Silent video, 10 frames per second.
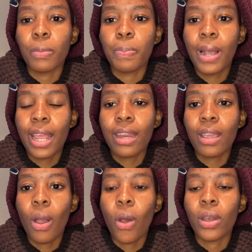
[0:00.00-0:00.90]
planning
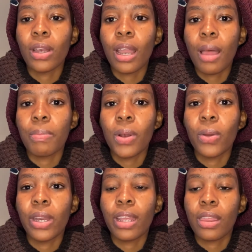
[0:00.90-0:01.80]
on
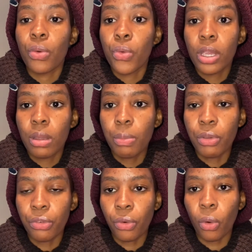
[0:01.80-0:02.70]
uploading the week
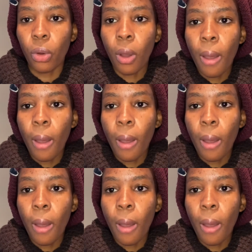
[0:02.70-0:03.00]
before,